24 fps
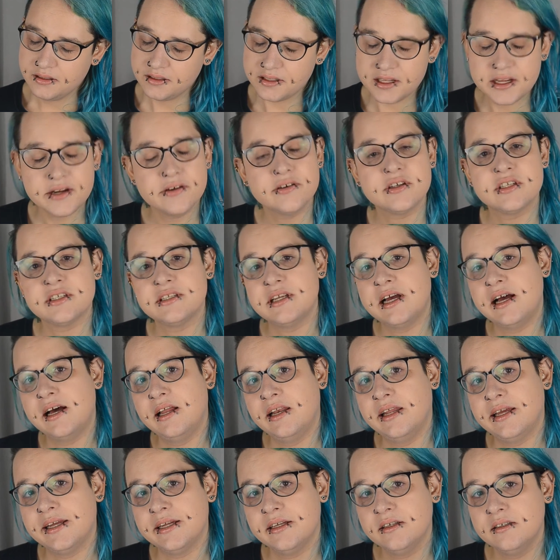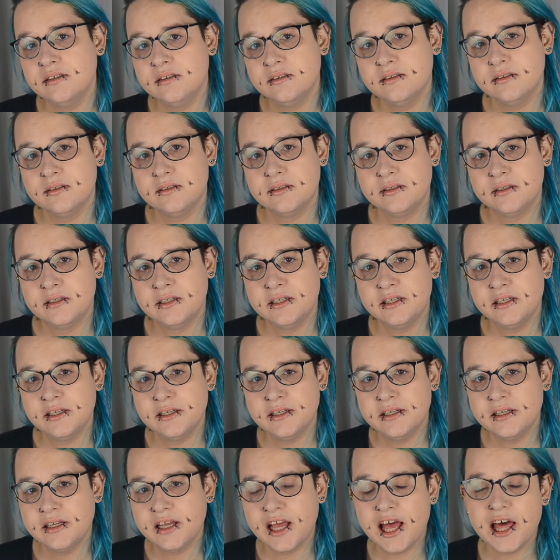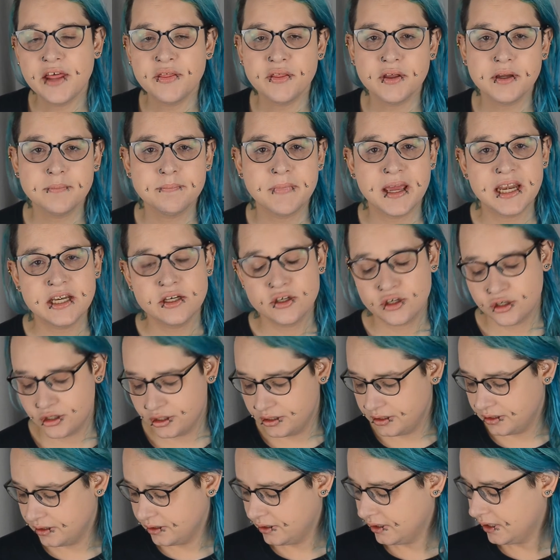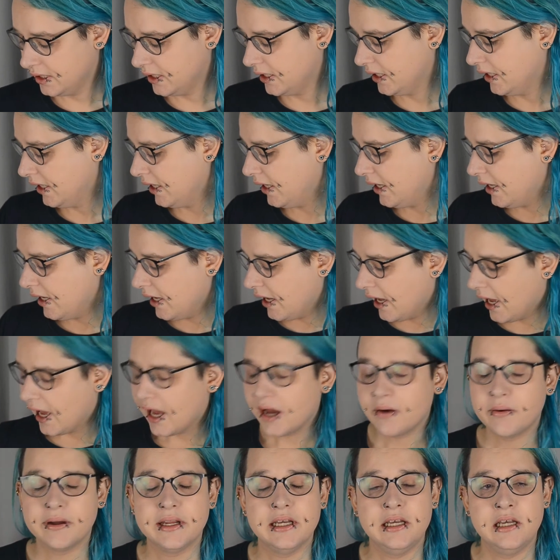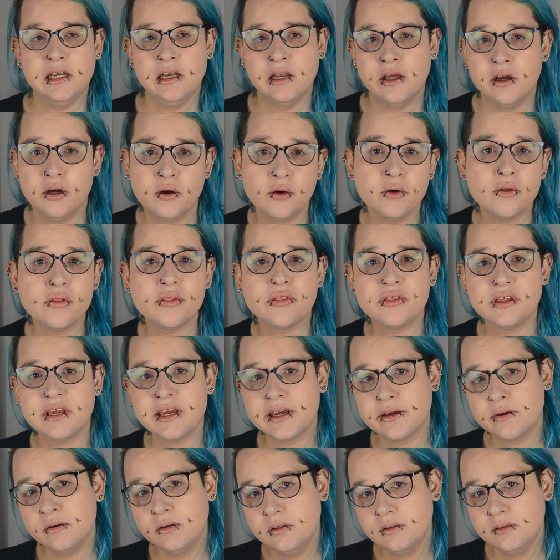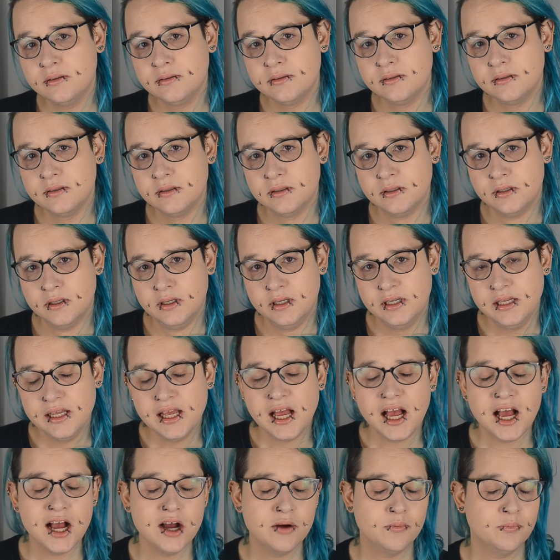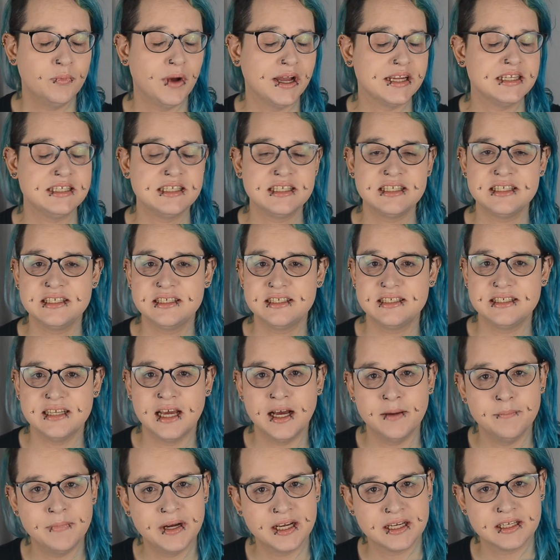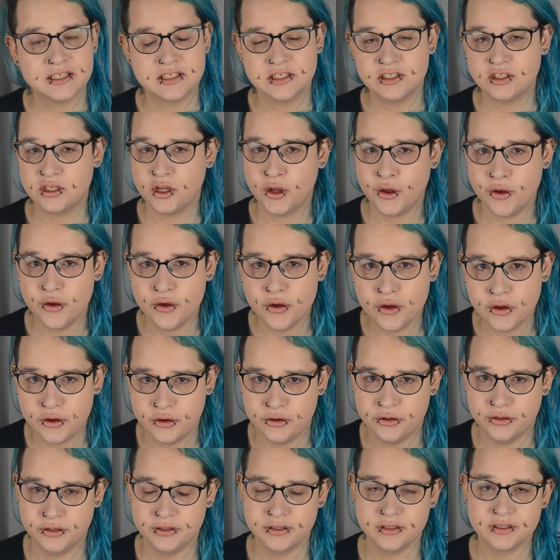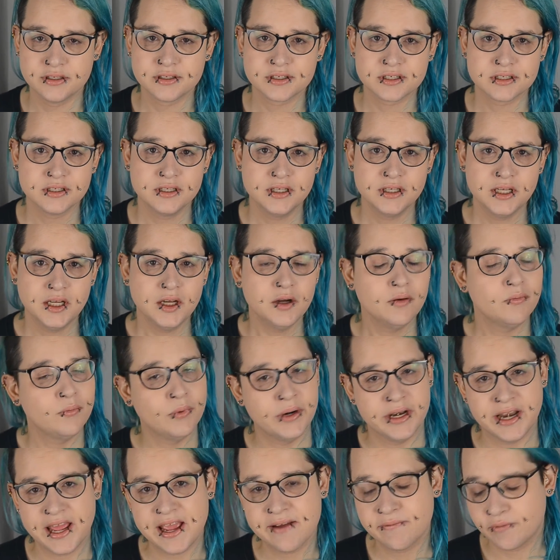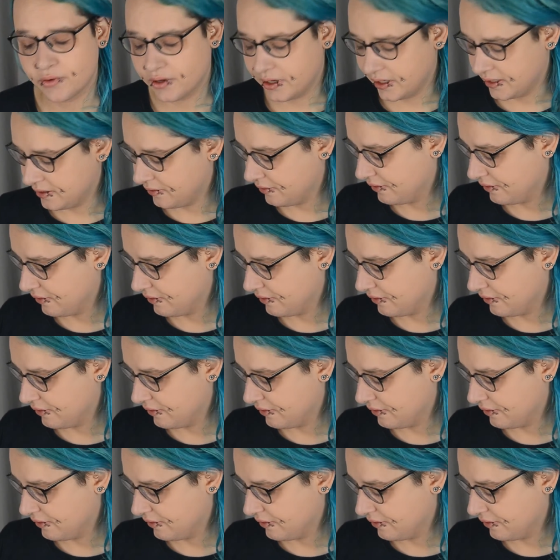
Dearest darling, have I mentioned how I loathe you? how my stomach turns whenever I